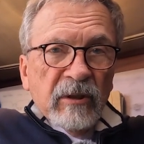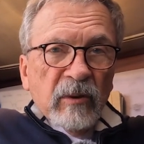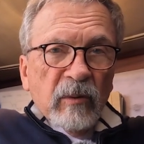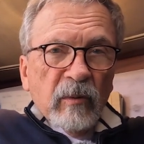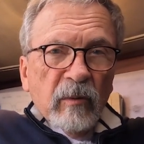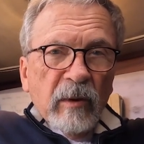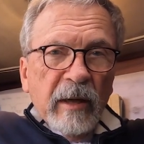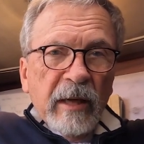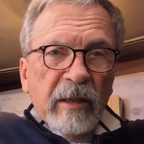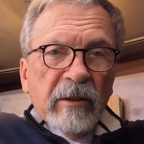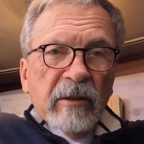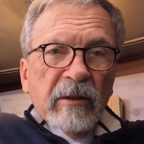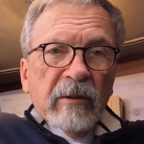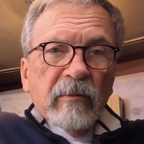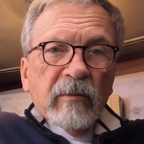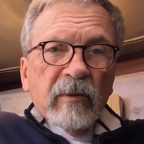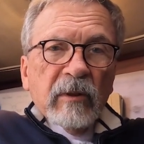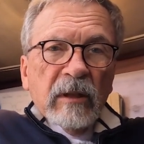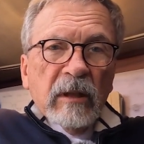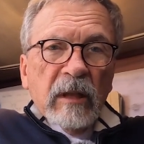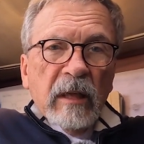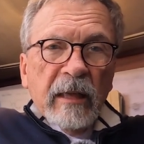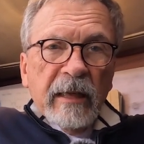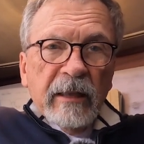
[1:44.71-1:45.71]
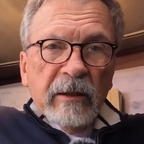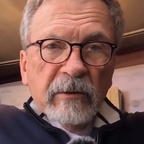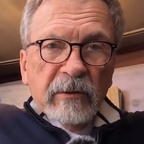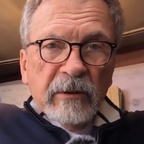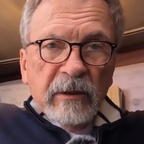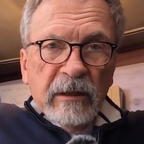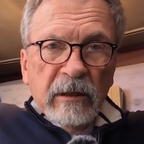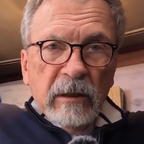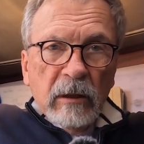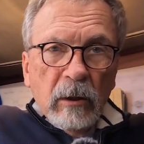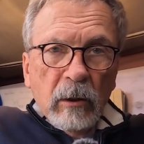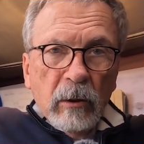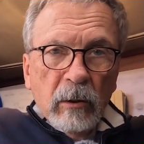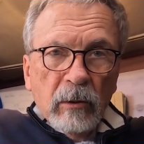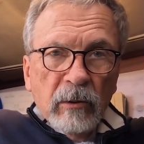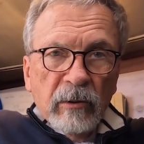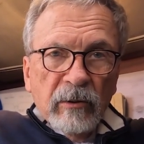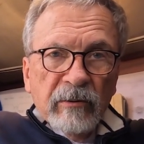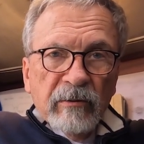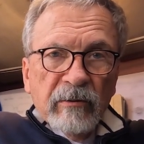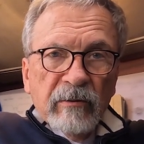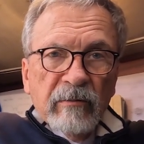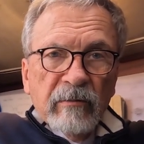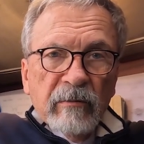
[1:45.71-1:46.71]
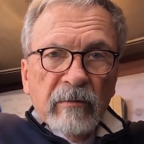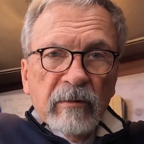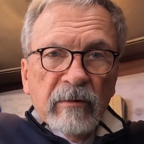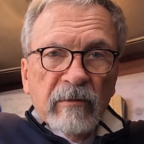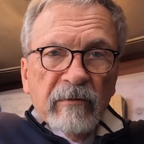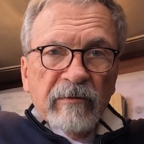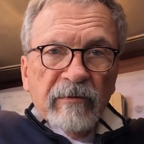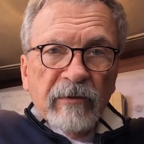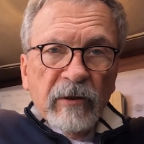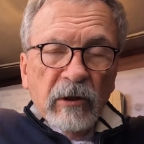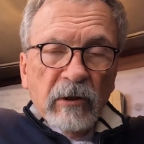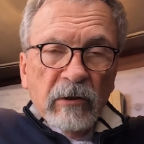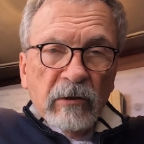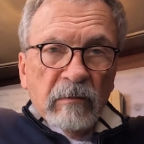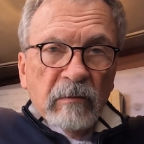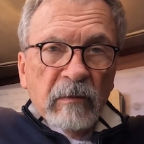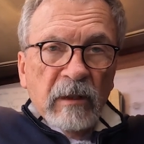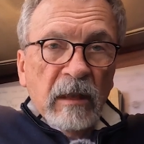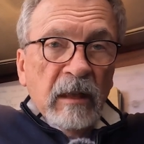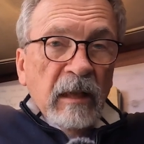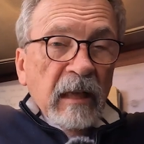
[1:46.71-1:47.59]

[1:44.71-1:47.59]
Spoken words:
rather than rely on the old foam,